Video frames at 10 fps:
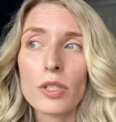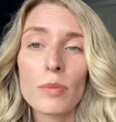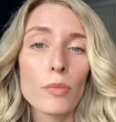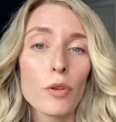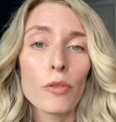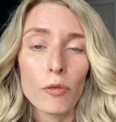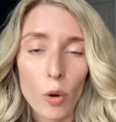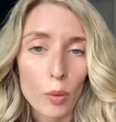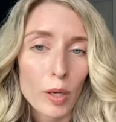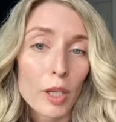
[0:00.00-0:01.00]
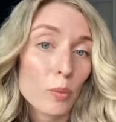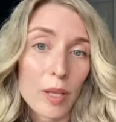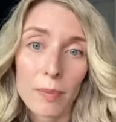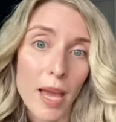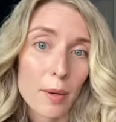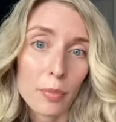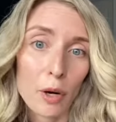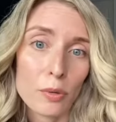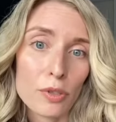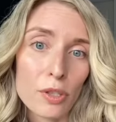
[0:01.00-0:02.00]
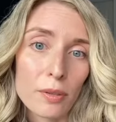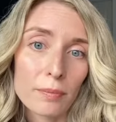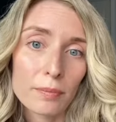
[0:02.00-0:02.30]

to move forward with my approach.